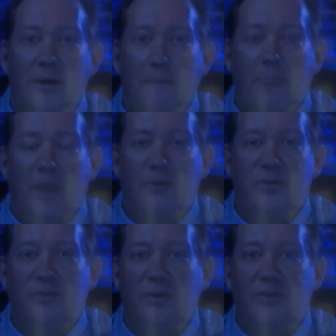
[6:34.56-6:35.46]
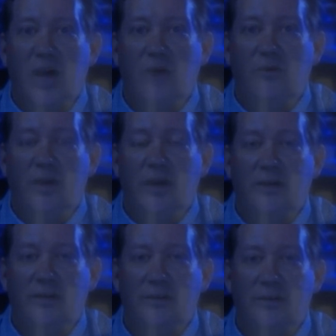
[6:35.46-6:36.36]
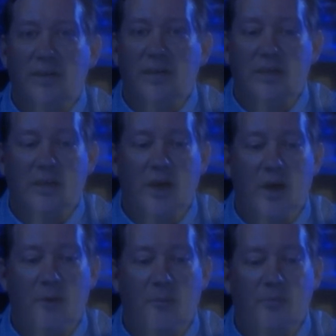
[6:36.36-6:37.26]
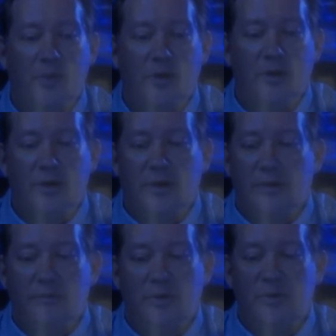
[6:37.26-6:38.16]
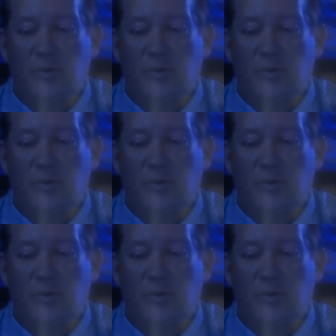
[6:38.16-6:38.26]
It was Philadelphia. It was a